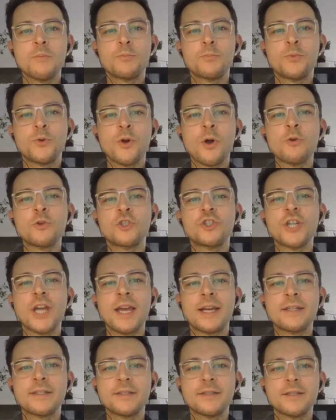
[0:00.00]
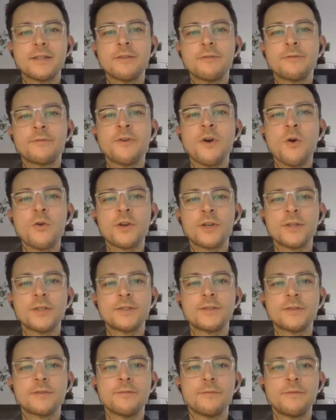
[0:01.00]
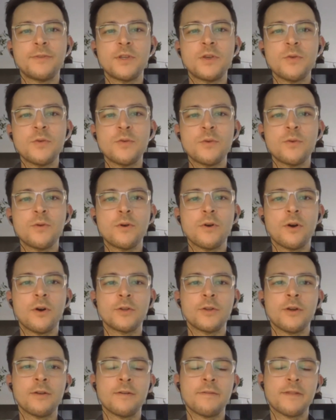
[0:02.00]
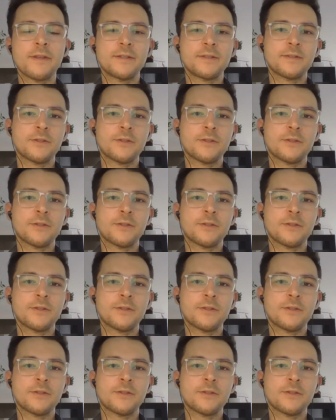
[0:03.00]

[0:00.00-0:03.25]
project-focused view on all of this.